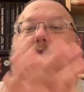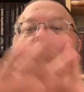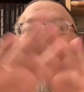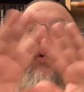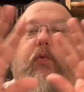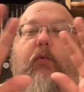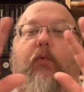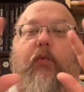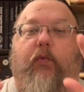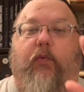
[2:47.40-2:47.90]

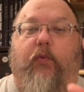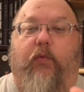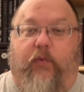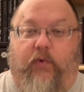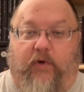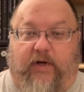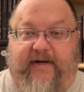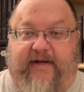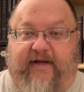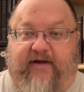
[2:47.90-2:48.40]

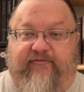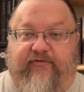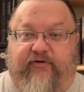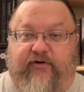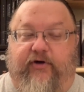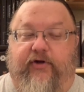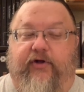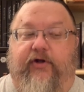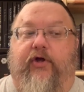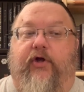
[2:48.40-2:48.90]

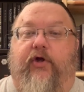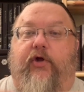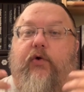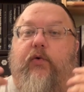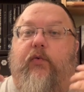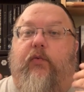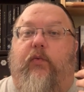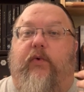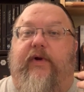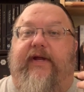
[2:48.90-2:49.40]
Whatever.
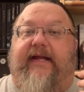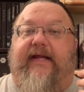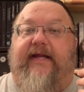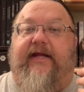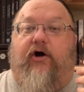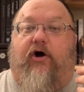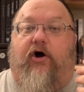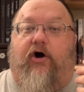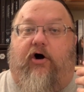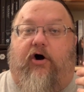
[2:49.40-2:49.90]
We
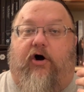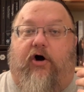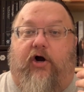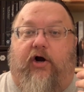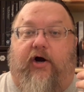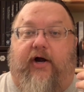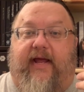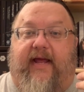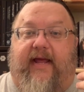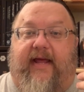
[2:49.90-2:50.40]

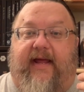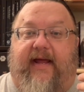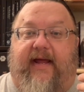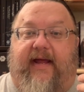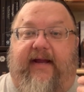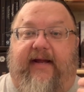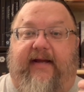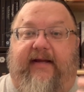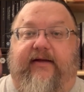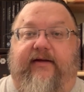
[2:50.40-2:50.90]
are
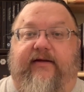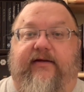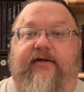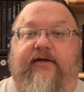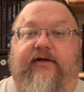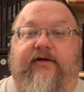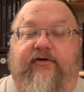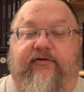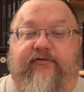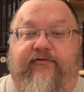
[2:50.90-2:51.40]
a
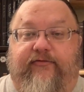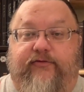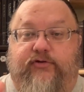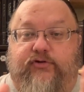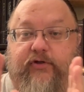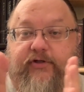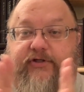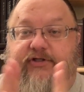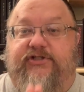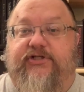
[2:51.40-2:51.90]

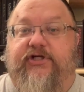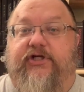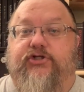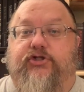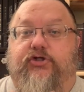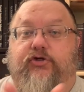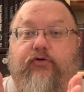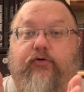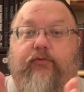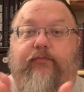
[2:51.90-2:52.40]

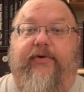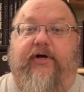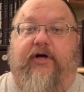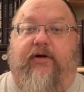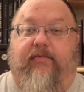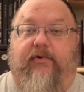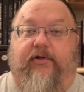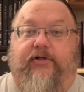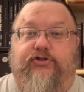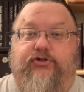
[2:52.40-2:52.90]
traditional
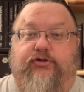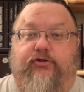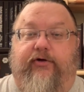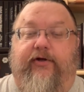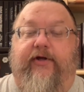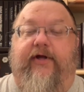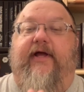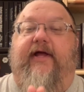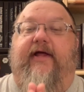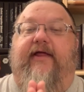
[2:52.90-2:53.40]
publisher.
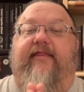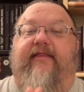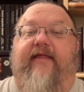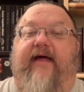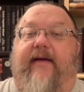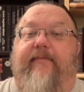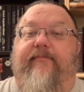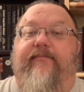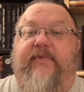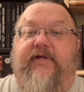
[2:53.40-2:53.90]

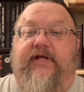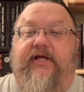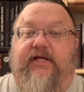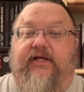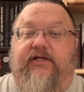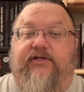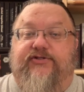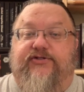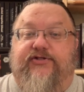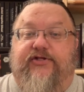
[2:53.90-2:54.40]
That
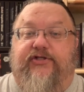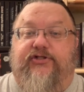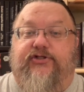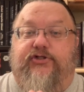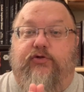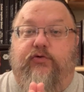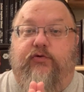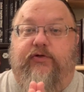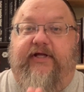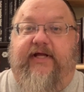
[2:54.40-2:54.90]
means that
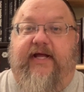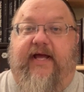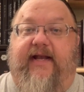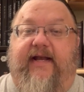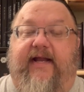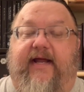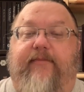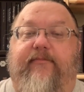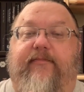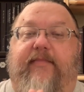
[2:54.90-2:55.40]
to
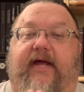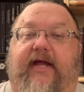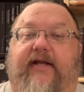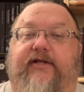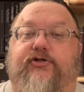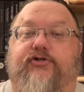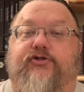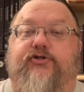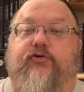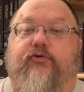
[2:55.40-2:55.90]
get a
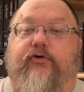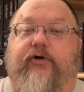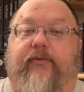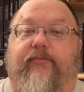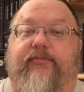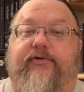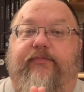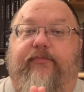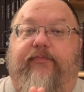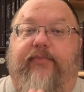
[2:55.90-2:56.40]

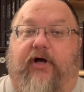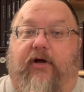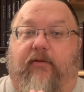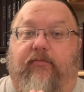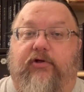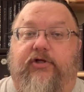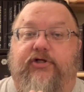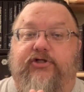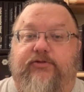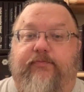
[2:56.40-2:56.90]
manuscript
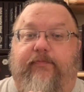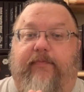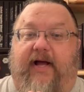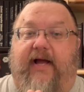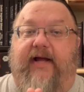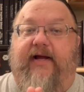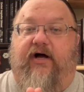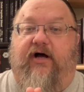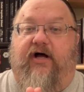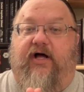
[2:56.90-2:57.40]
published
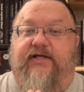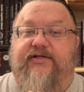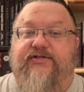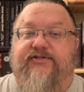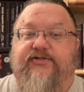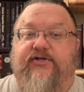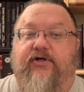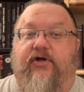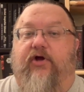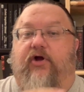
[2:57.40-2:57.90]
by us,